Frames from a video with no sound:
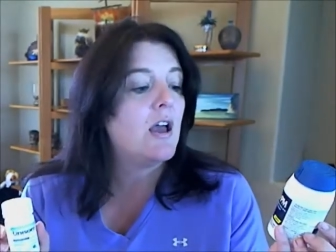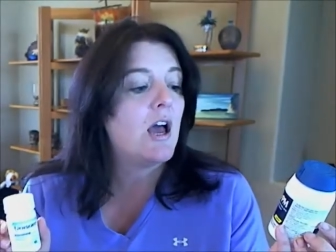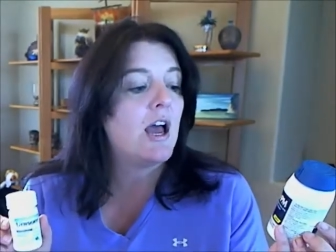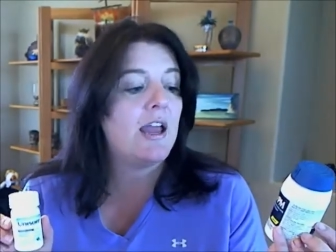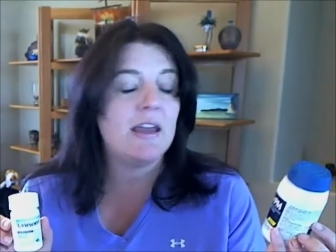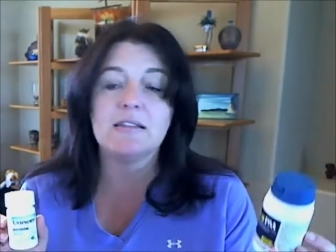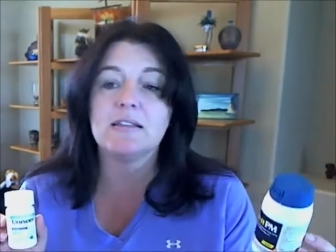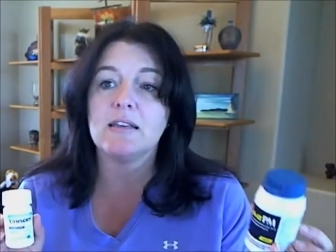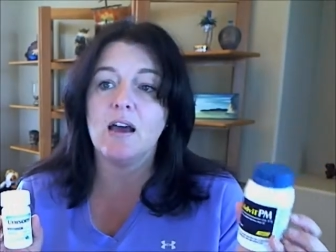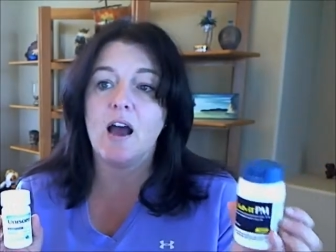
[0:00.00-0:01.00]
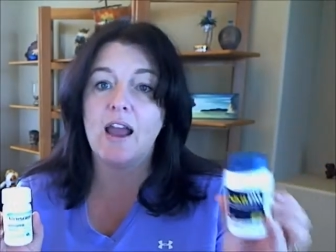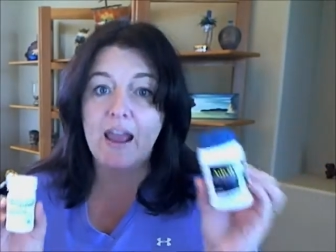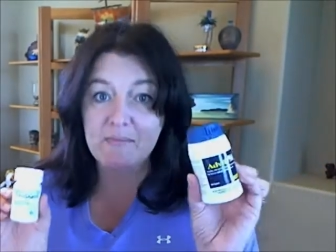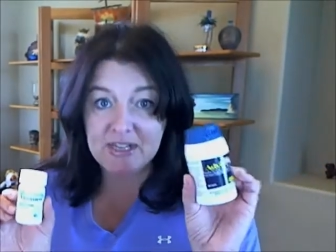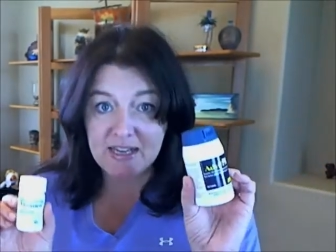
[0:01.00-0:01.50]
and I
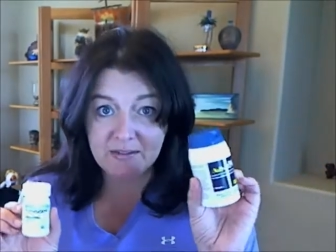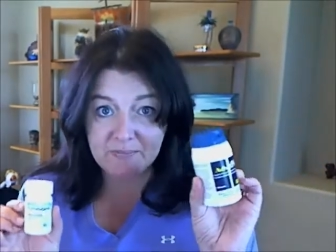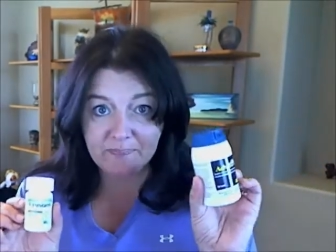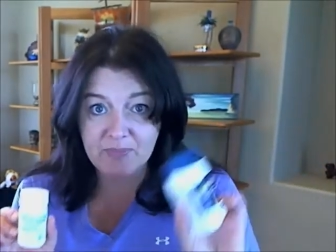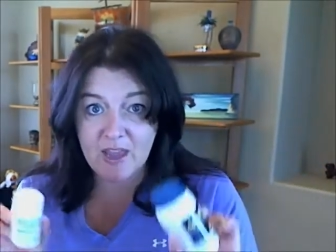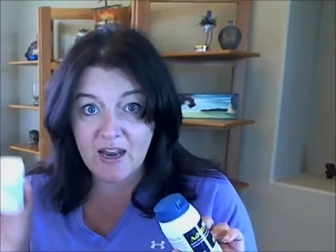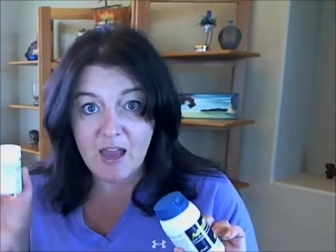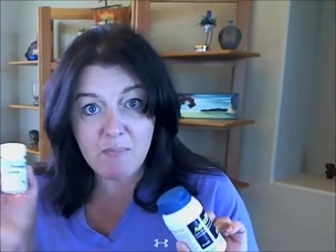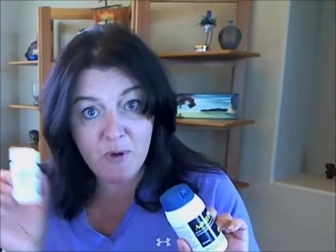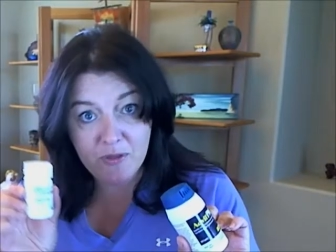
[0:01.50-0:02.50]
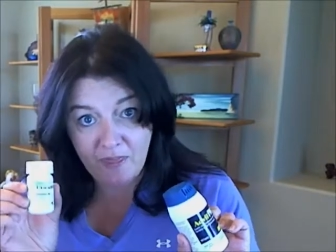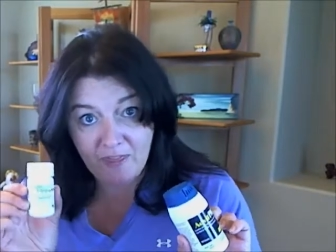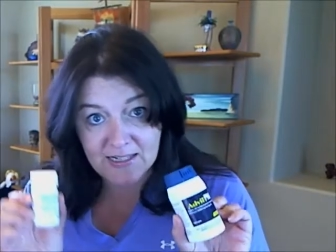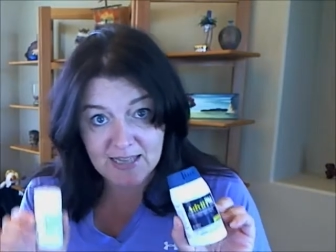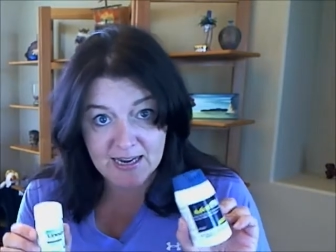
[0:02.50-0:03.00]
empty it and I put the
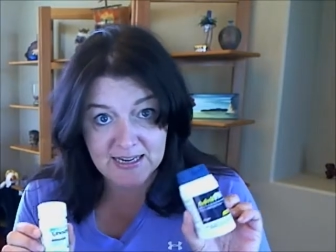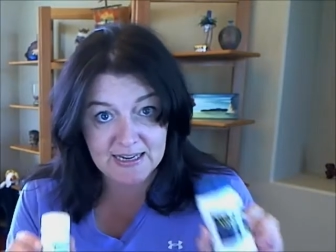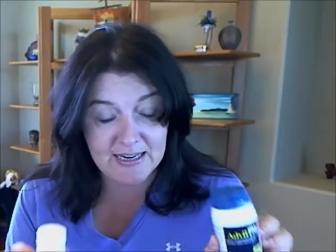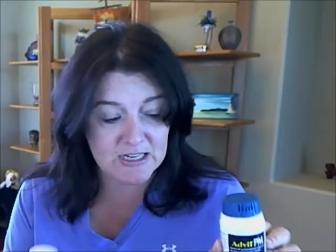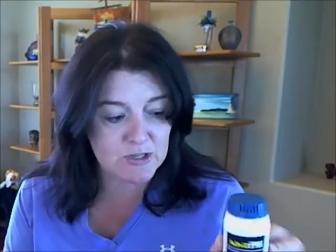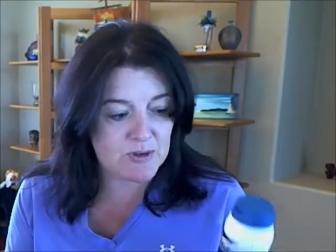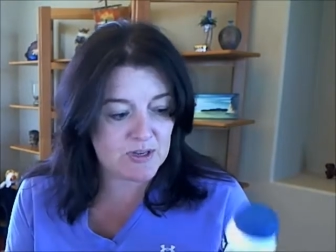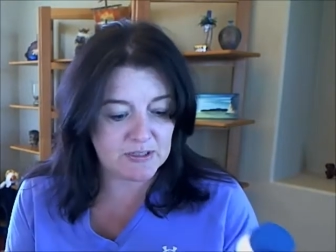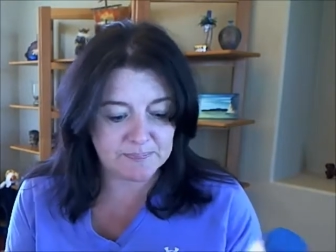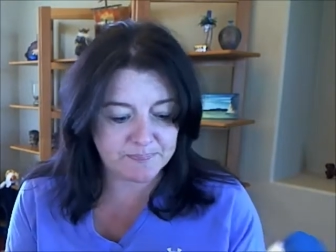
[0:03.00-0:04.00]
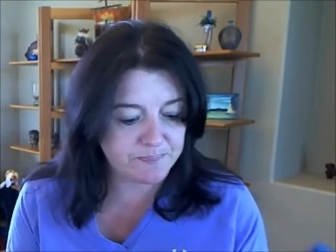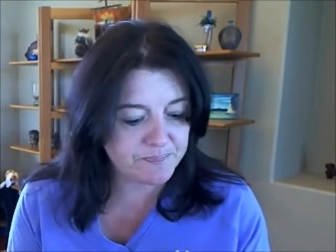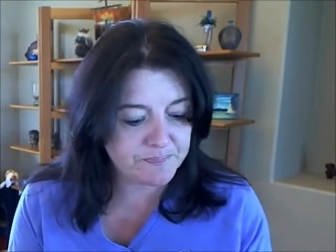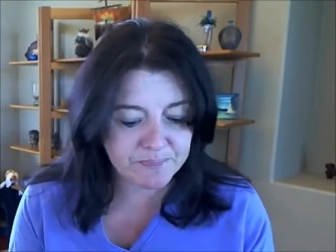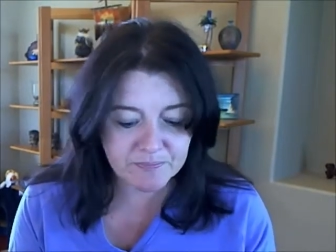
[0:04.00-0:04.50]
things I need into it.
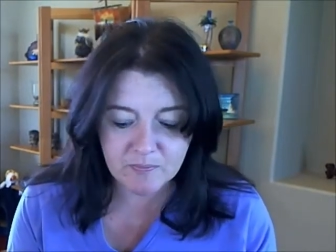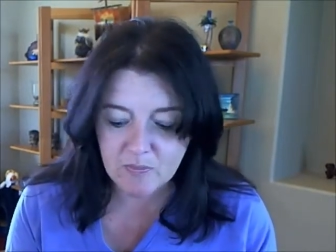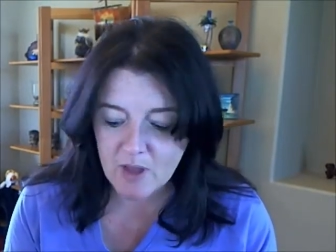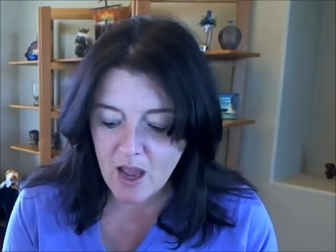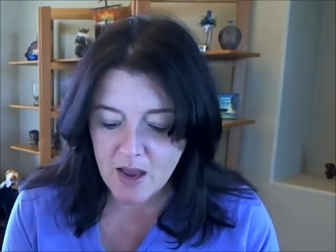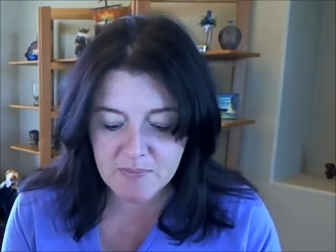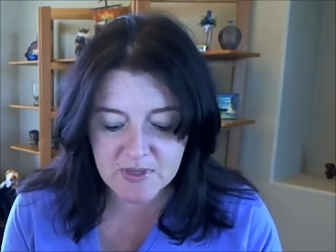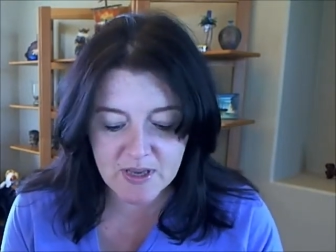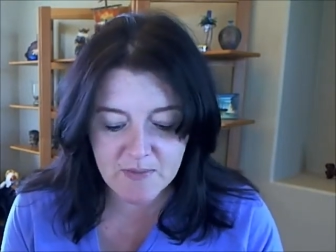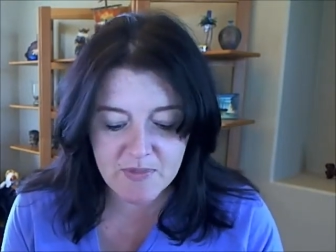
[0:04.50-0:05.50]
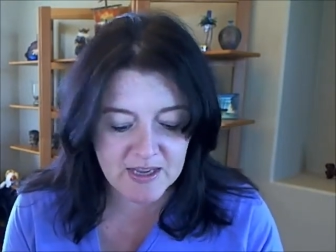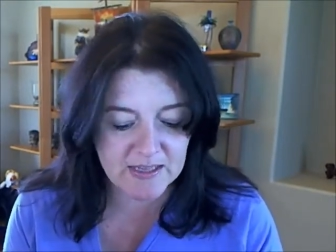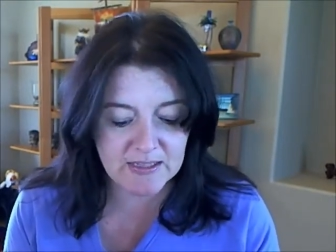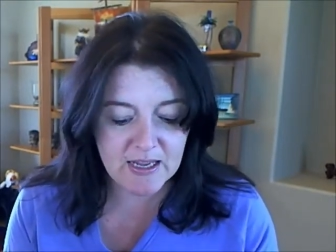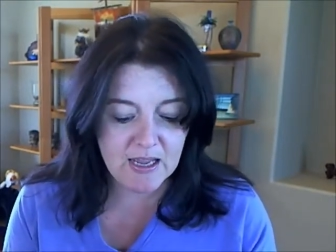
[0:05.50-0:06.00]
Um, some
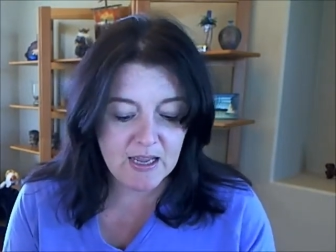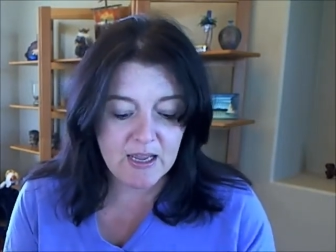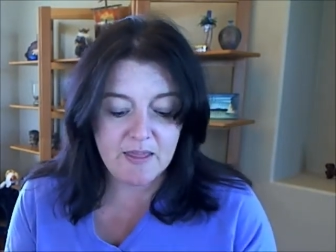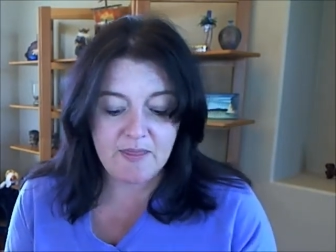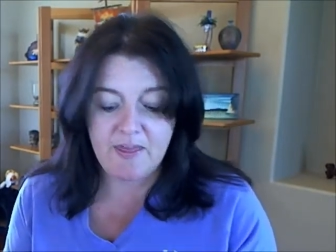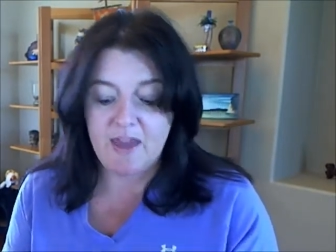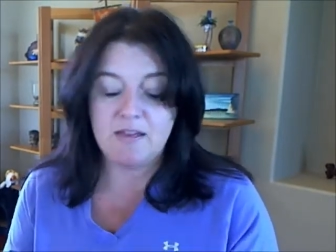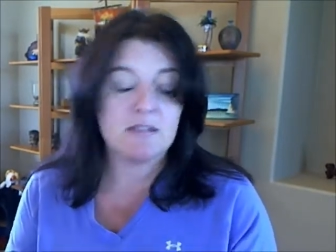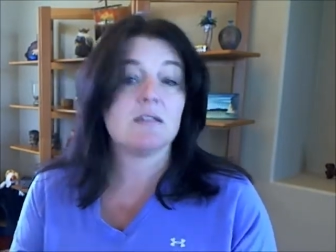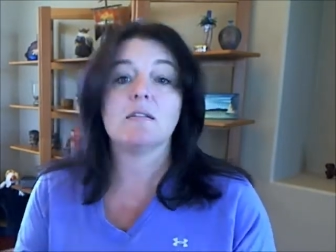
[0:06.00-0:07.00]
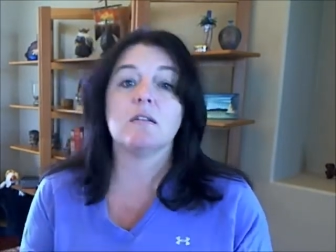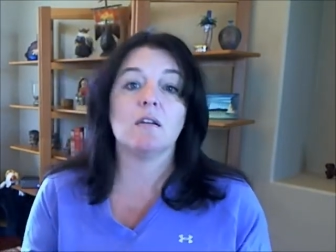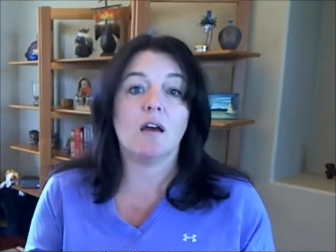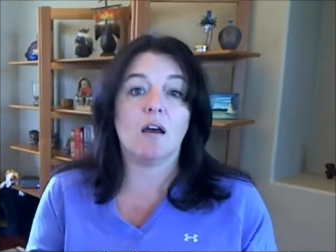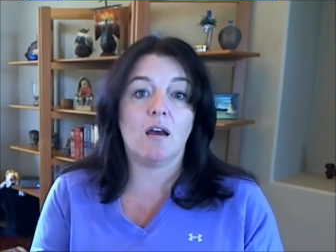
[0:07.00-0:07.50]
things that
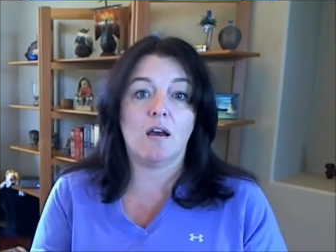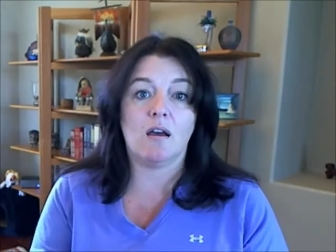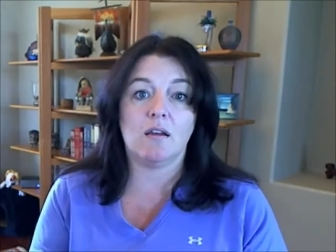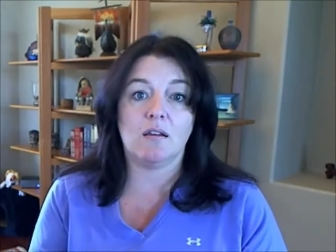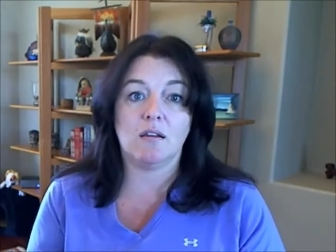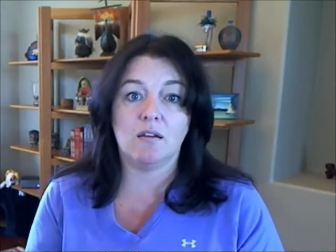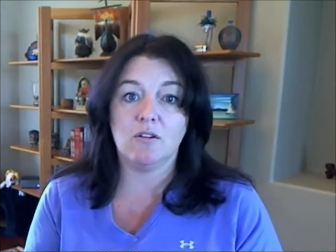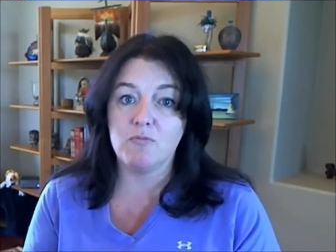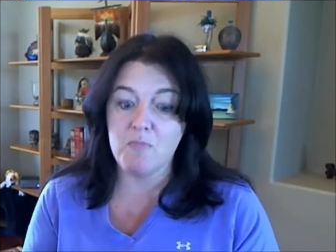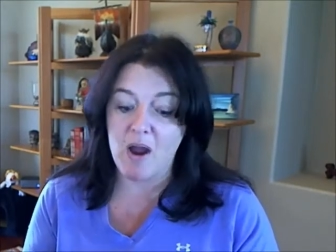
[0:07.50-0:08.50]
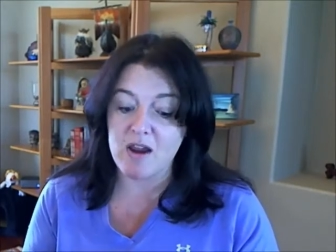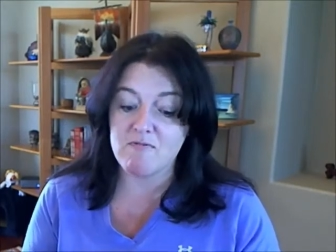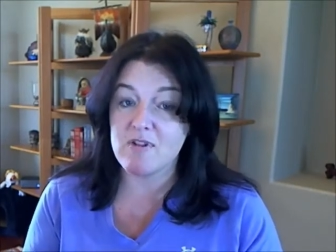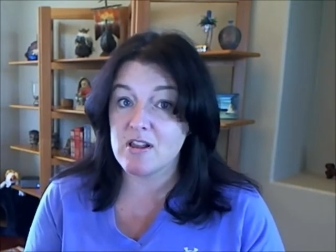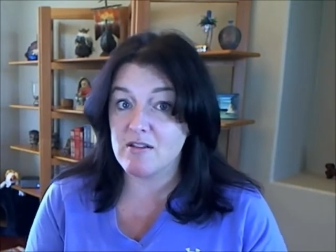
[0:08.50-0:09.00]
uh, you might
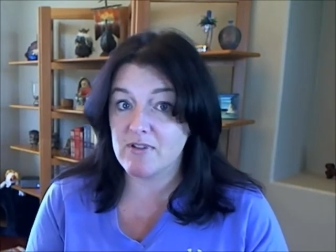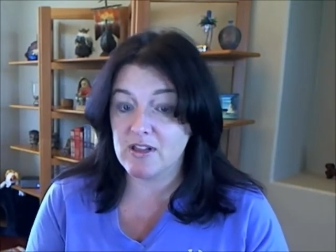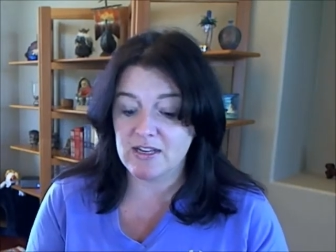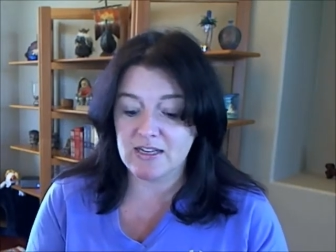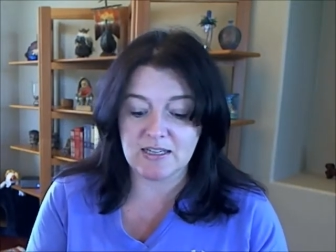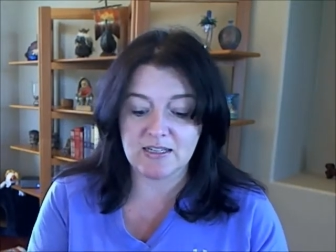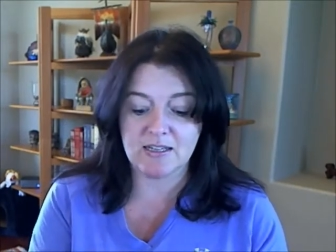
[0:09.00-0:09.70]
really, really need.